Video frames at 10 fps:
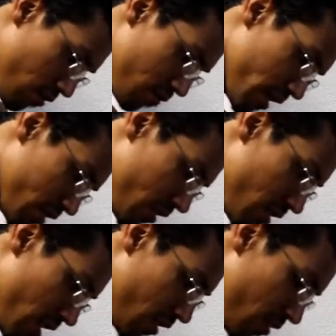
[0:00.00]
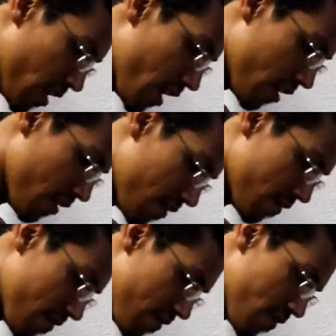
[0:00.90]
Make sure that you get
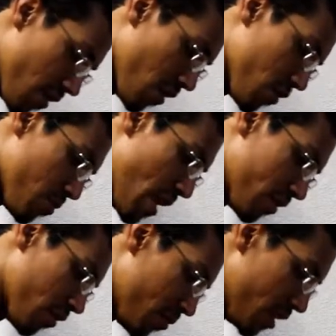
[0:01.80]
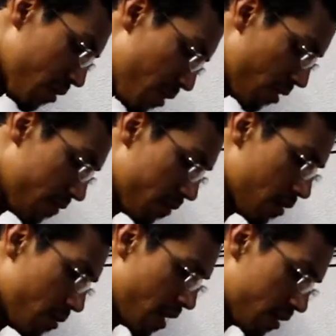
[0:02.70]
all the powdered peanut butter from
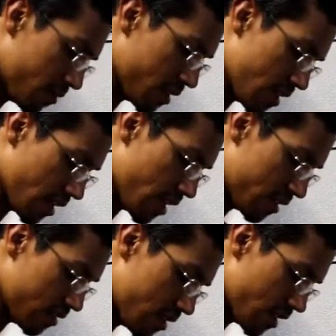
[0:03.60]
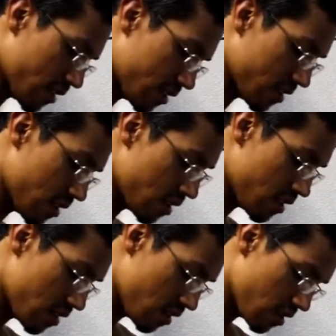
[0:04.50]
the bottom, because that kind of sticks.
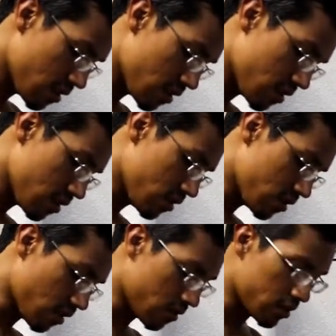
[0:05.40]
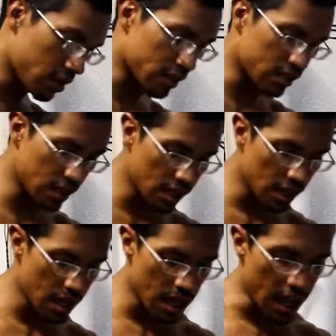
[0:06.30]
So as you can
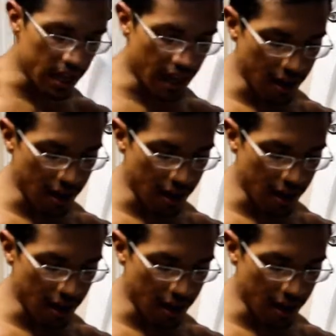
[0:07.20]
see, it kind